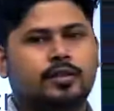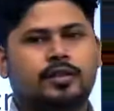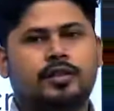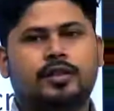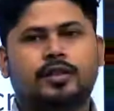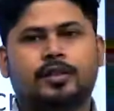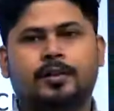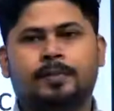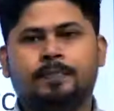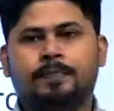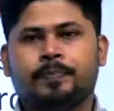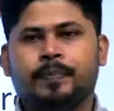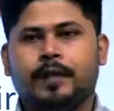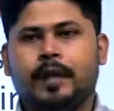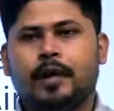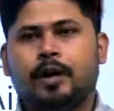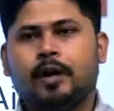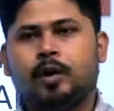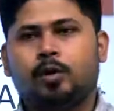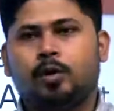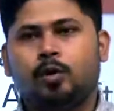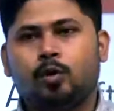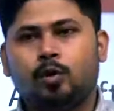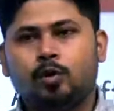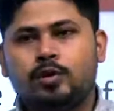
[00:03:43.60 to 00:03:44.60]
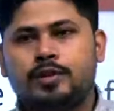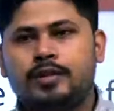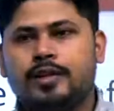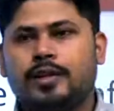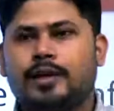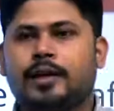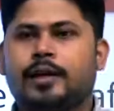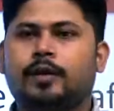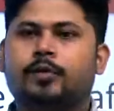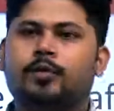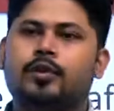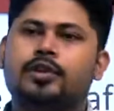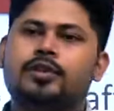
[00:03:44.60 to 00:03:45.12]
with the and
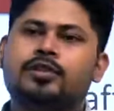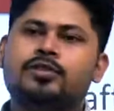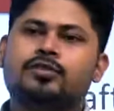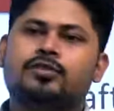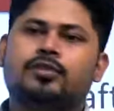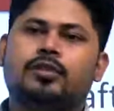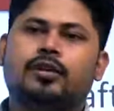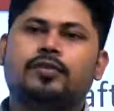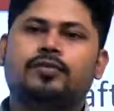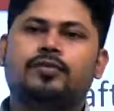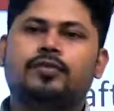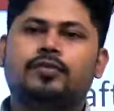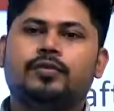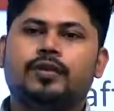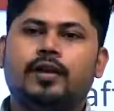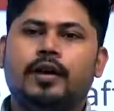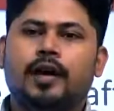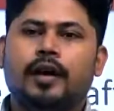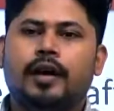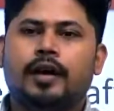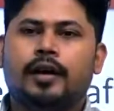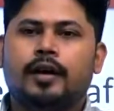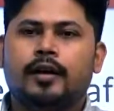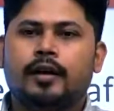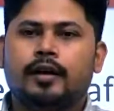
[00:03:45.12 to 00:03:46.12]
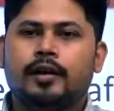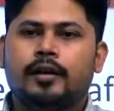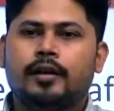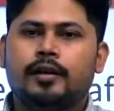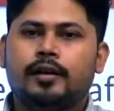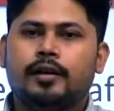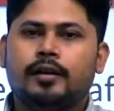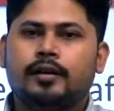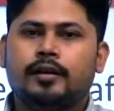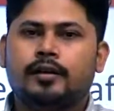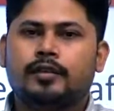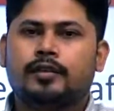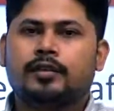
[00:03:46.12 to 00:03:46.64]
regulations of
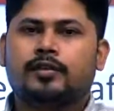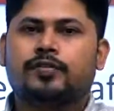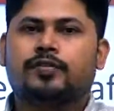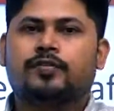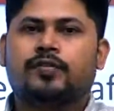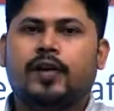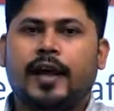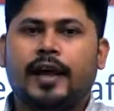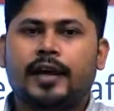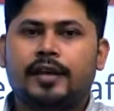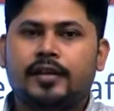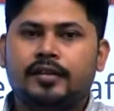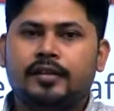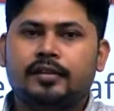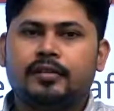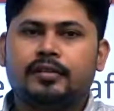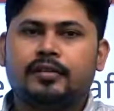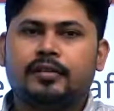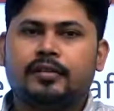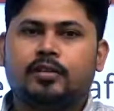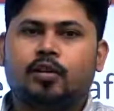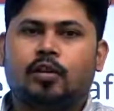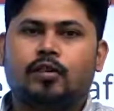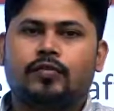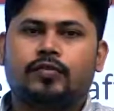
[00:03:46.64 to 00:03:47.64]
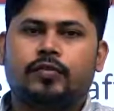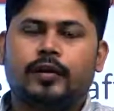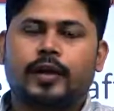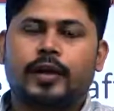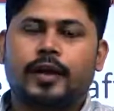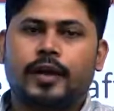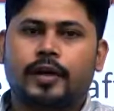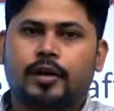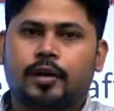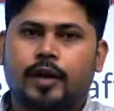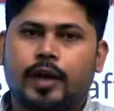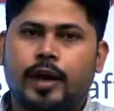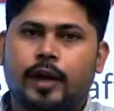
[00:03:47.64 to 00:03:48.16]
the flying of
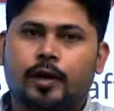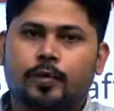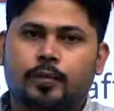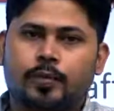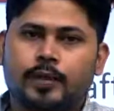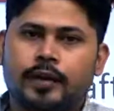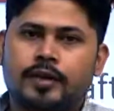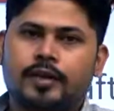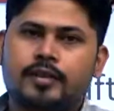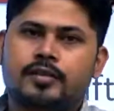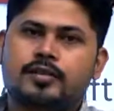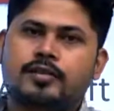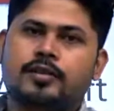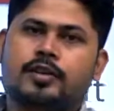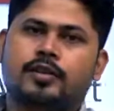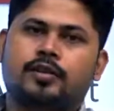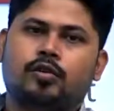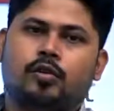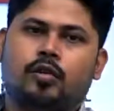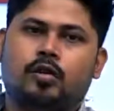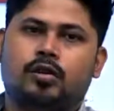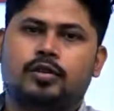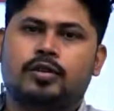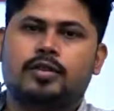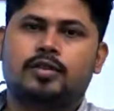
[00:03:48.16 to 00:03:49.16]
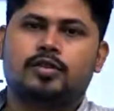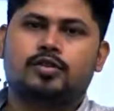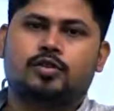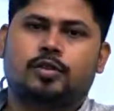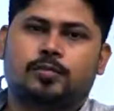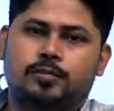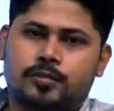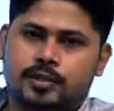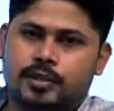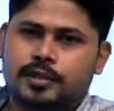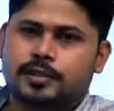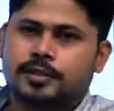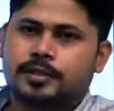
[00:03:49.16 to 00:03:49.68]
aeroplanes and all these
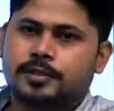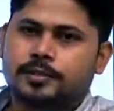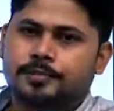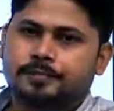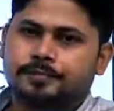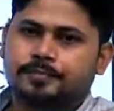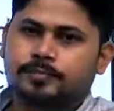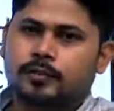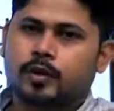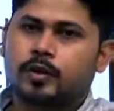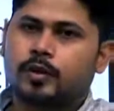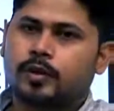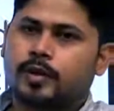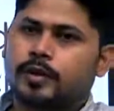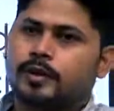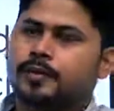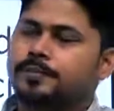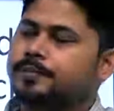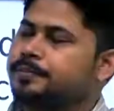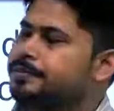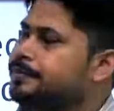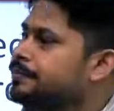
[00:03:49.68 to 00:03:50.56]
objects. Okay.